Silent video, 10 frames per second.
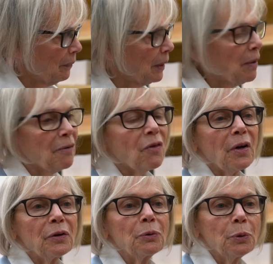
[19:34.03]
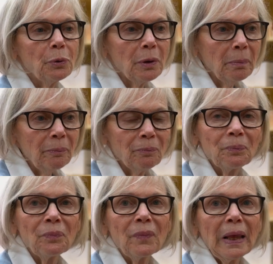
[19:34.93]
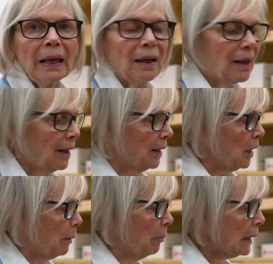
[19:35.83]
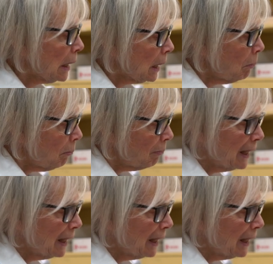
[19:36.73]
my grandfather grew them and I picked them.